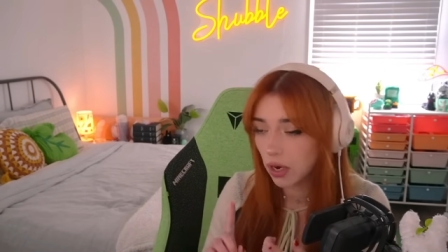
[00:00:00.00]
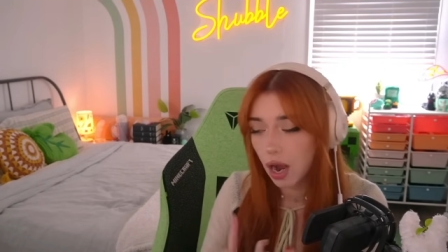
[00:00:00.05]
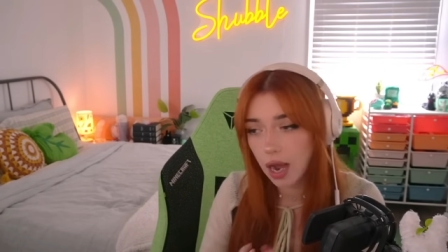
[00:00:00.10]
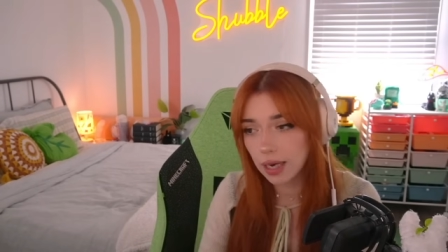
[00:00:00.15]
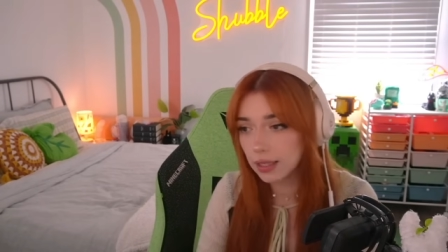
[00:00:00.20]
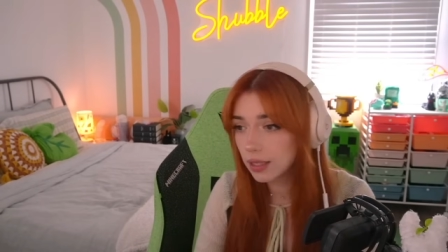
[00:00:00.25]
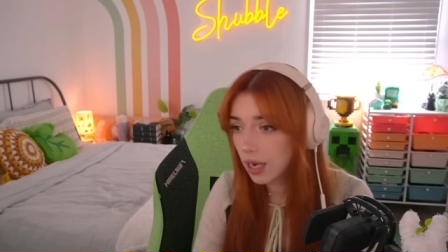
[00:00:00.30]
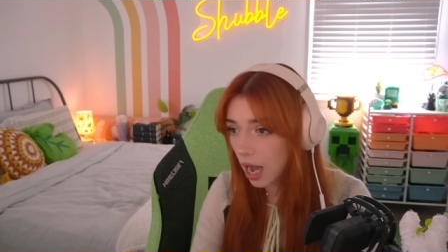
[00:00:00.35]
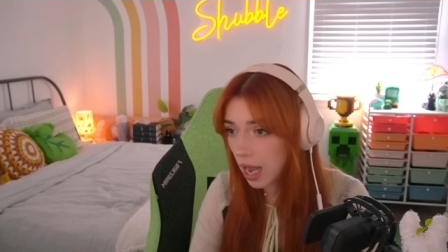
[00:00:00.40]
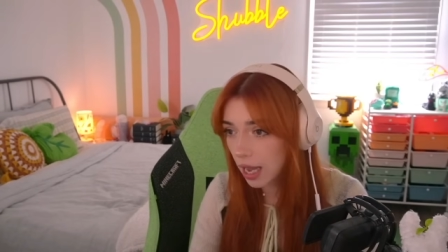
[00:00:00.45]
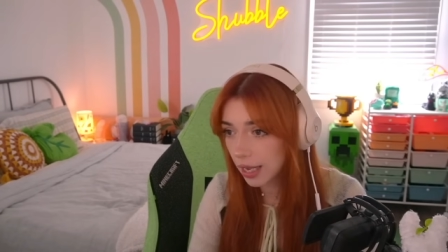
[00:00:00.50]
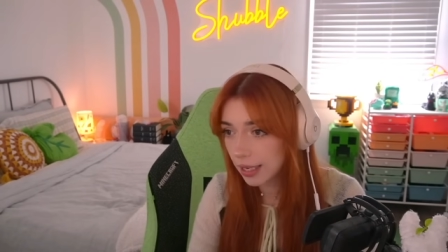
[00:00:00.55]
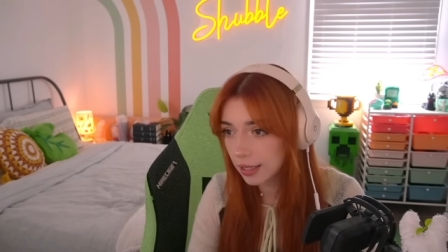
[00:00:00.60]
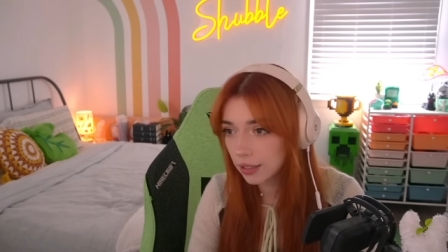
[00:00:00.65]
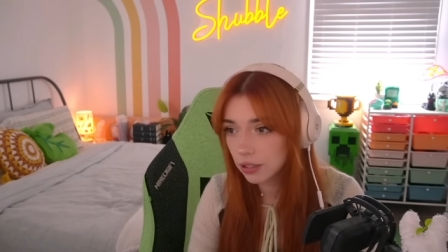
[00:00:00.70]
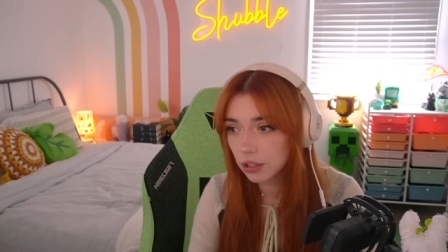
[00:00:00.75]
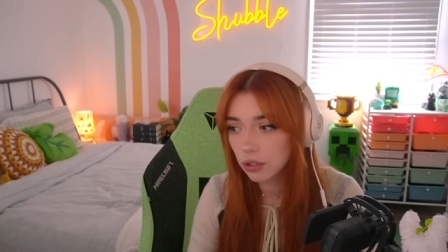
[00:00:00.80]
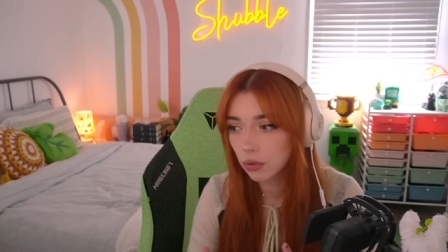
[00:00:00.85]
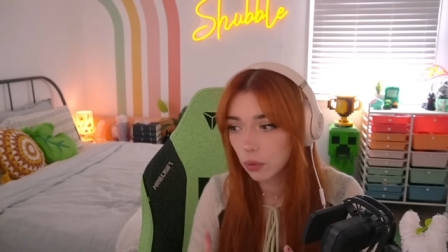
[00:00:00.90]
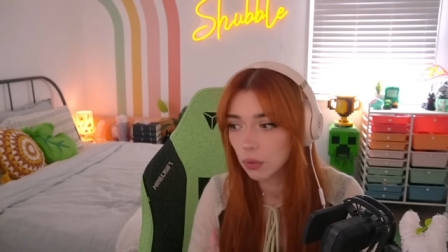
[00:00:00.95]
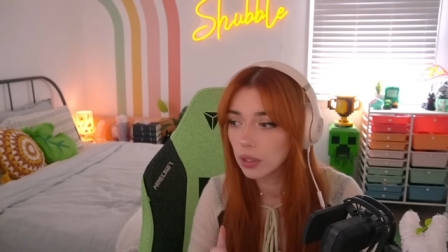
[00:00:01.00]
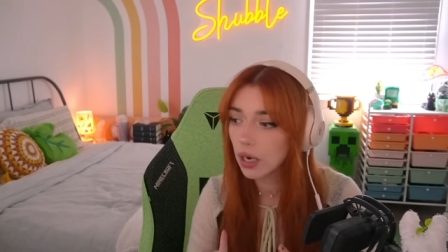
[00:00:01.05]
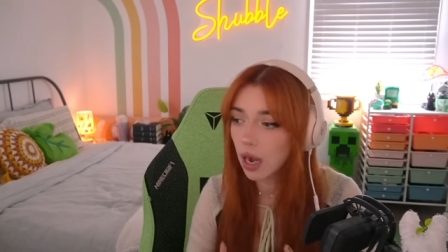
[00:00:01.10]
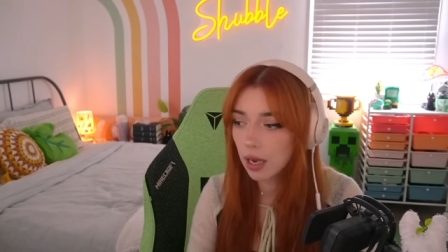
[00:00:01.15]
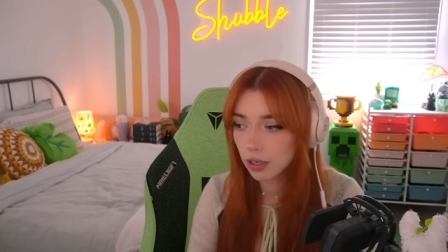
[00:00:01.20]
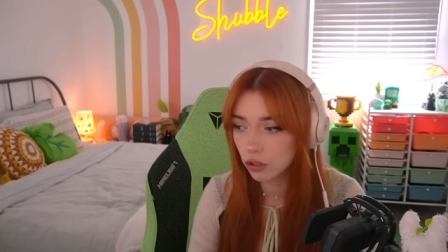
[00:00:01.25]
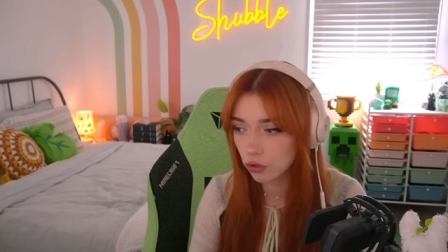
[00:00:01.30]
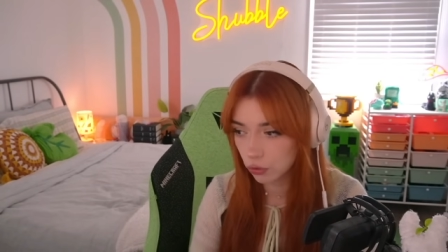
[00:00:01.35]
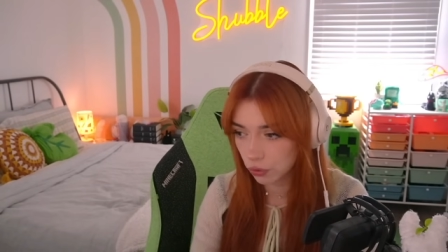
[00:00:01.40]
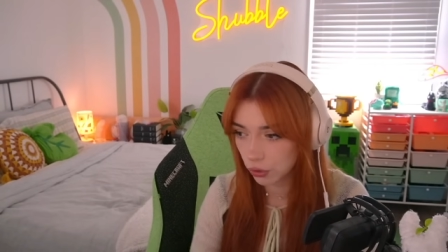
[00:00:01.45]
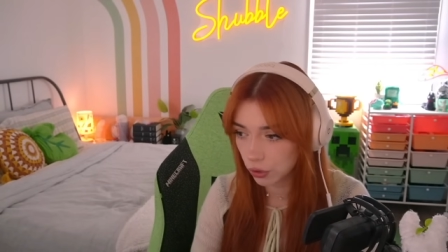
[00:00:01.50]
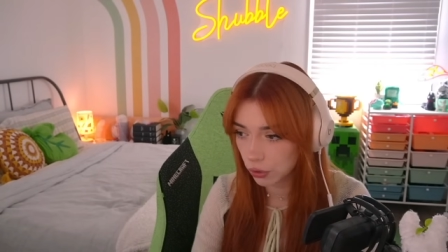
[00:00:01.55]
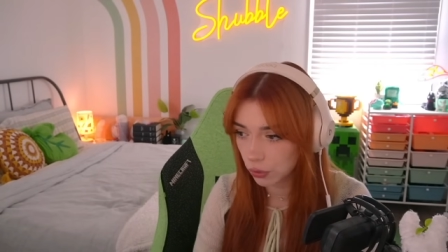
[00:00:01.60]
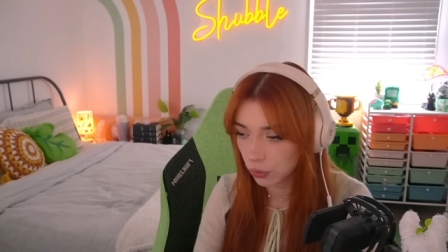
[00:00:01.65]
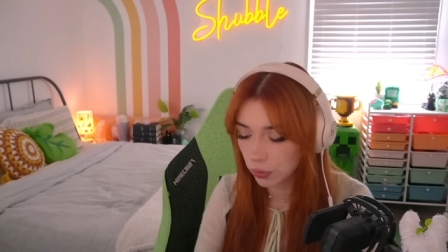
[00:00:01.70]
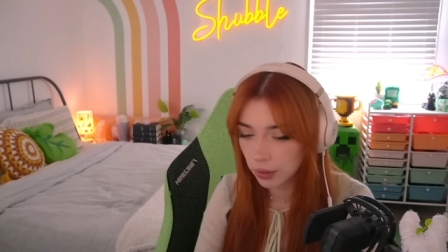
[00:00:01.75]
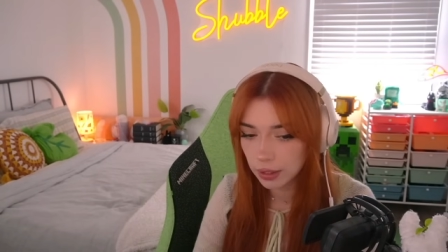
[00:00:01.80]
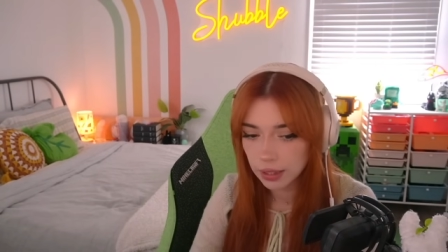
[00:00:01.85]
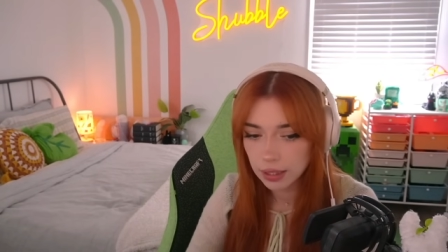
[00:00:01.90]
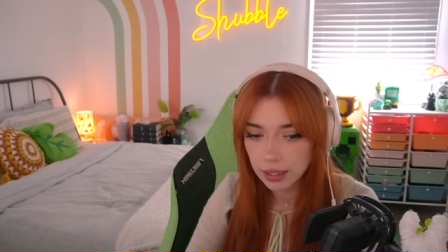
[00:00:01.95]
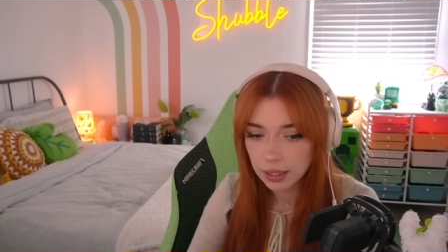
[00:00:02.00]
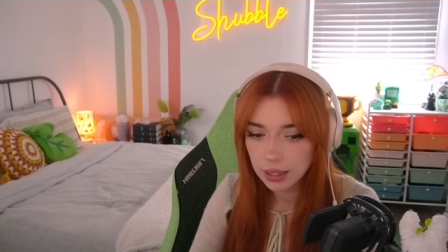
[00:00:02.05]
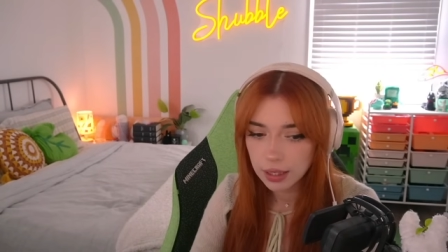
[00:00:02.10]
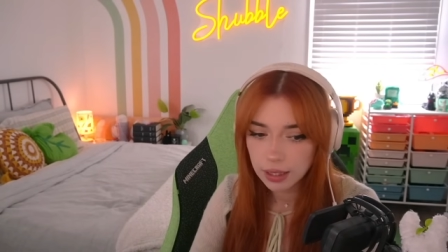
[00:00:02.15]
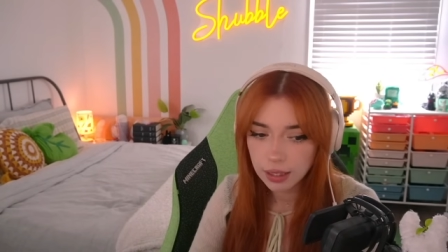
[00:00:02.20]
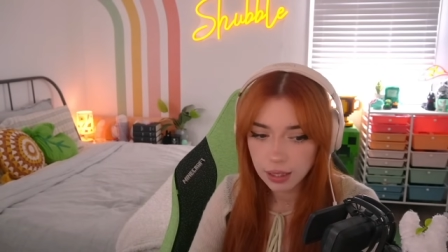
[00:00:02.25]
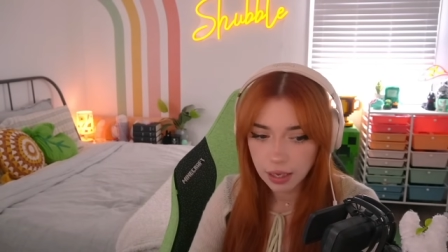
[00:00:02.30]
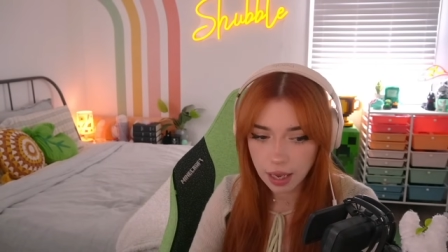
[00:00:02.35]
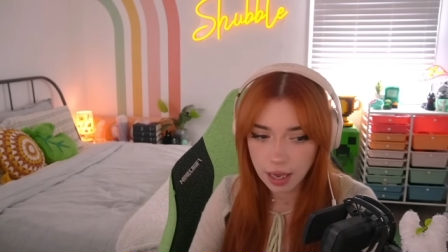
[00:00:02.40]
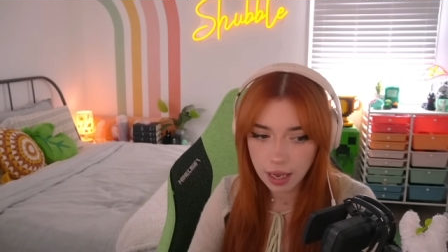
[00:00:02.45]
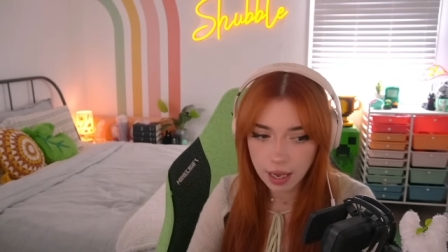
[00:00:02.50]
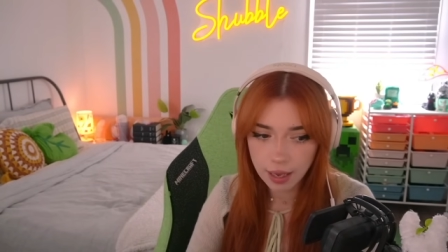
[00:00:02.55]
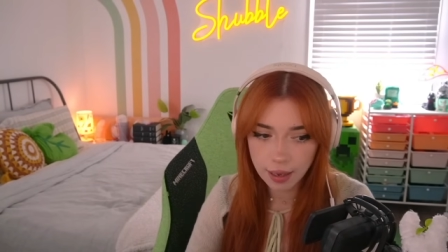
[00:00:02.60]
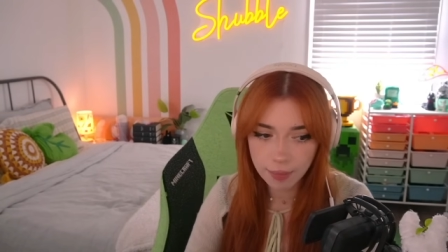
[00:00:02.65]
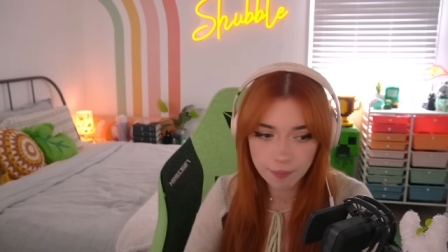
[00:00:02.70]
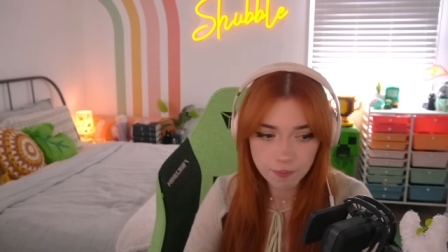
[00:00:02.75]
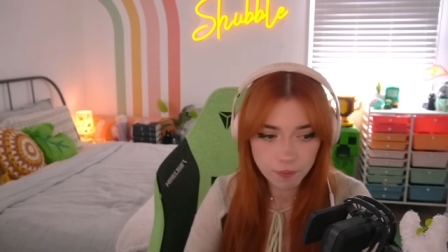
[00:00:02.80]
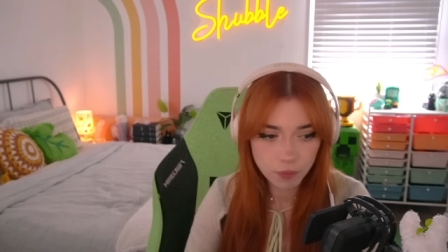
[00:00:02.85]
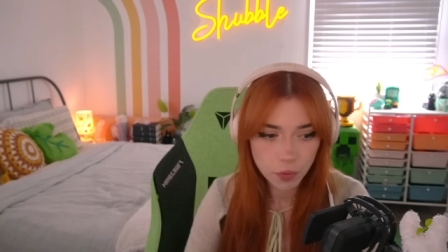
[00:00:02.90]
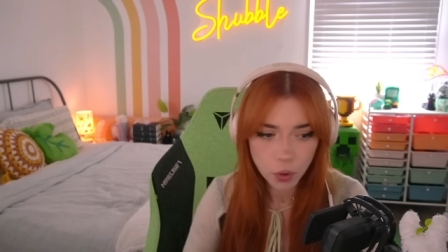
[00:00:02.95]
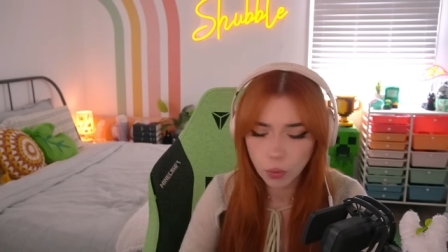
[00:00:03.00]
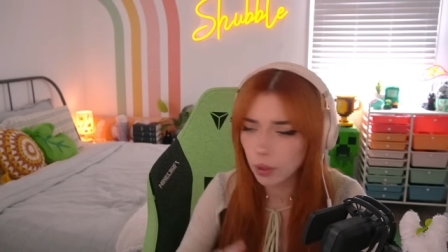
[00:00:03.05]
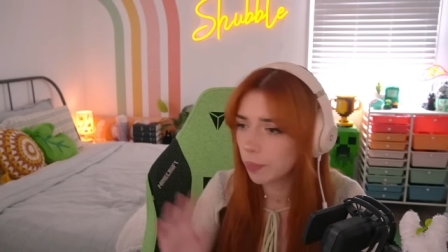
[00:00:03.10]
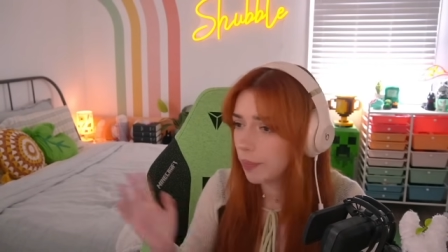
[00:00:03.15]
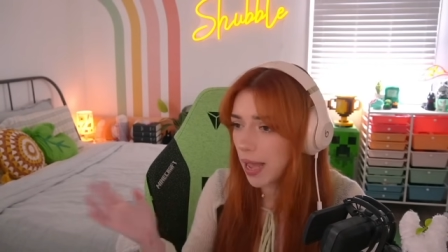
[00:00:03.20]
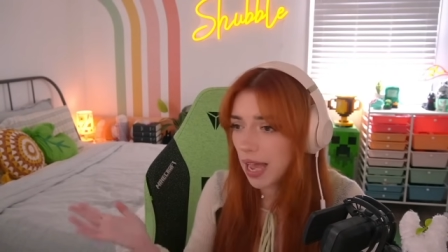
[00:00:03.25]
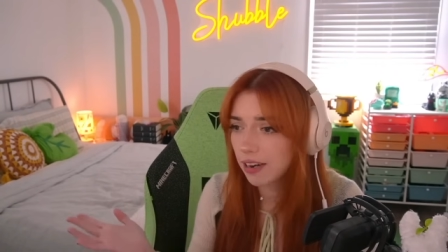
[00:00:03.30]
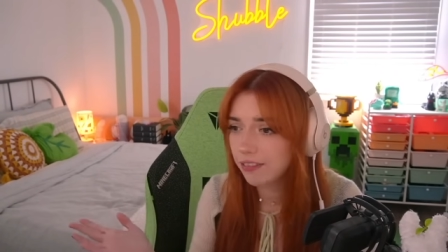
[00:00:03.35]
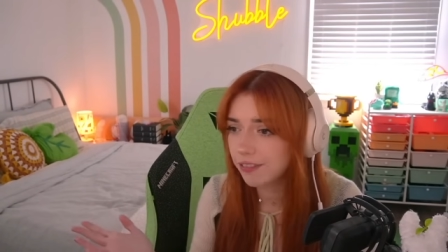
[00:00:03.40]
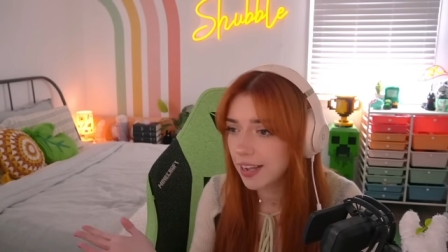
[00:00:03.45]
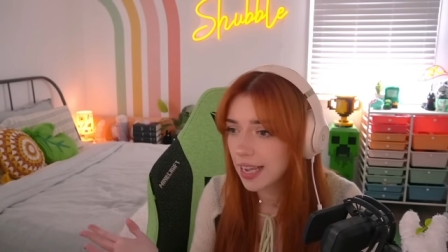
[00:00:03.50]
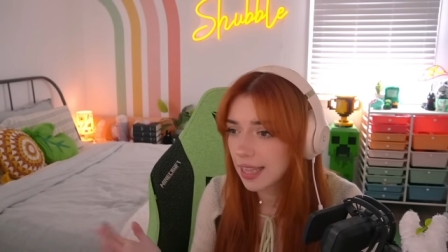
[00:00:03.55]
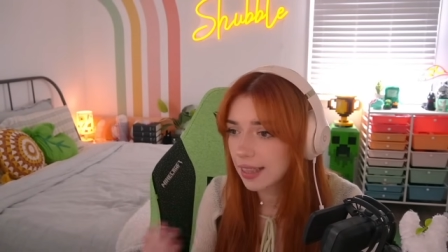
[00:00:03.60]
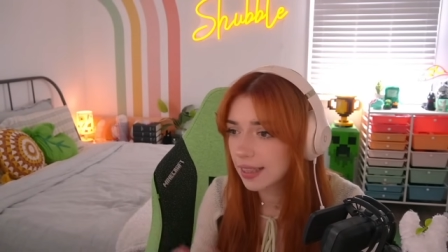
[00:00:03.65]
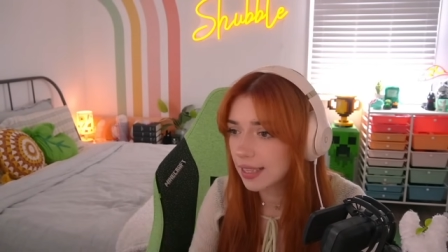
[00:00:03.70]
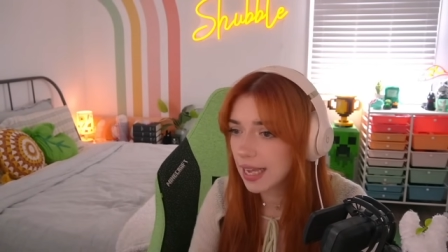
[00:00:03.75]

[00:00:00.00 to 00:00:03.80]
unkind or untrue or bad faith.